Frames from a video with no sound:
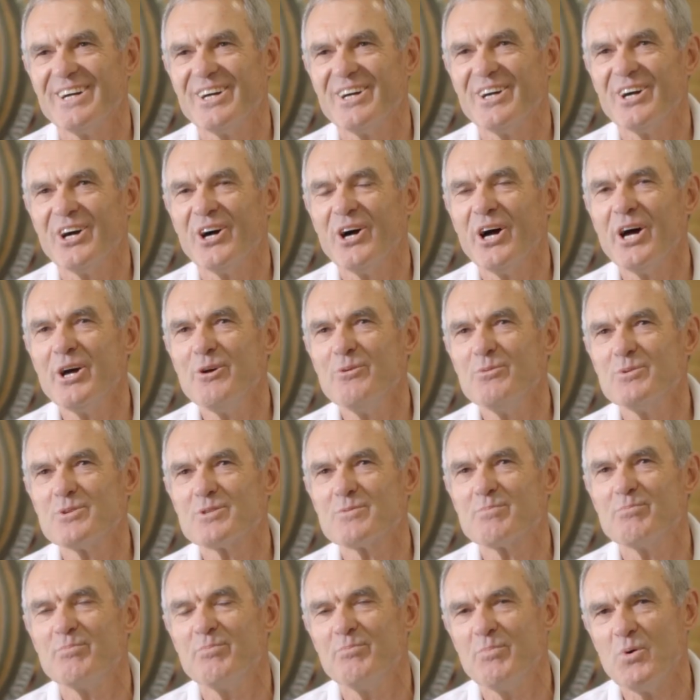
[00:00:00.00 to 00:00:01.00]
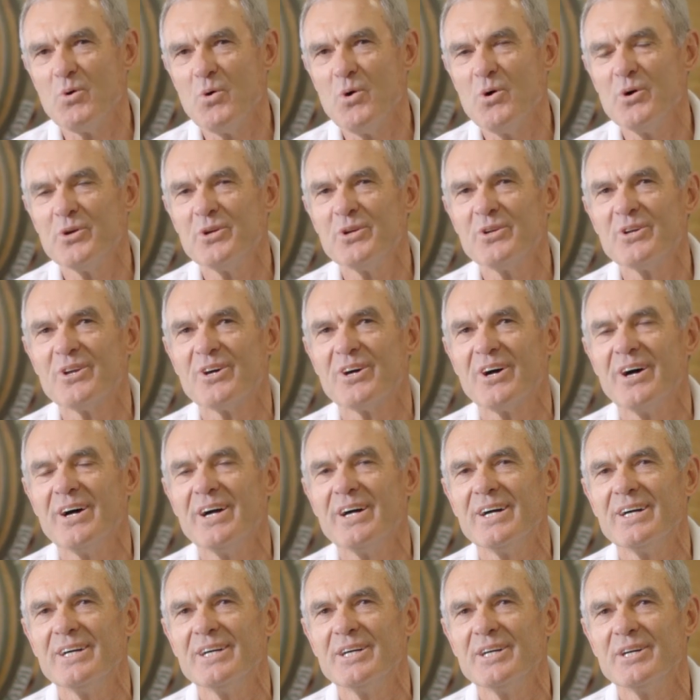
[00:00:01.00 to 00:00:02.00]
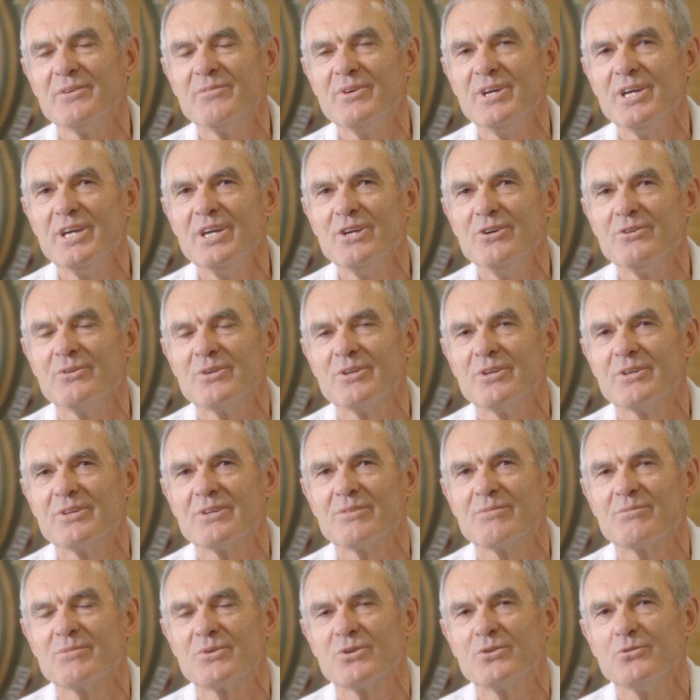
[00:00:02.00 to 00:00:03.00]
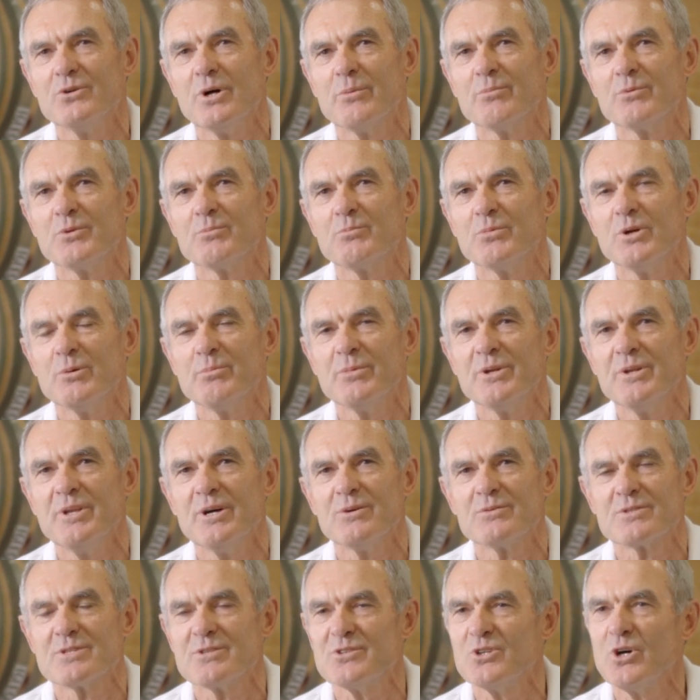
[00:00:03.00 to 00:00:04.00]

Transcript: I was born uh, here and grew up on the property. That was in